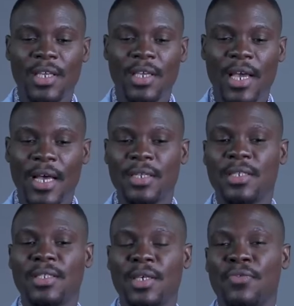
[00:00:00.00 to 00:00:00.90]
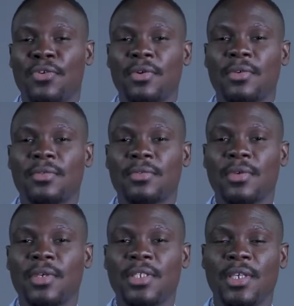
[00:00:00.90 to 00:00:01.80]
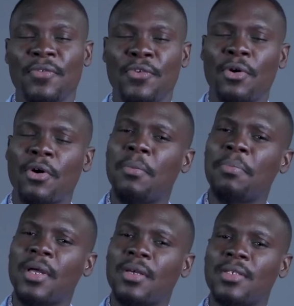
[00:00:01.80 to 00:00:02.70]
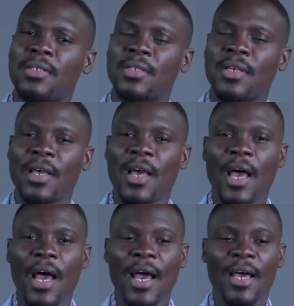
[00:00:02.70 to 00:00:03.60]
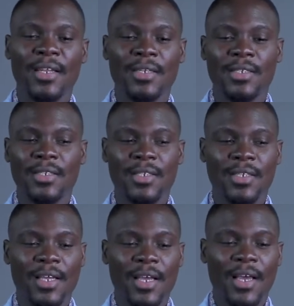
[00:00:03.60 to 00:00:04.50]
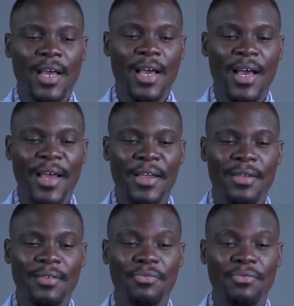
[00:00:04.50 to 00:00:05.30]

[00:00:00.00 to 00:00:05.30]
he had a savior complex, and I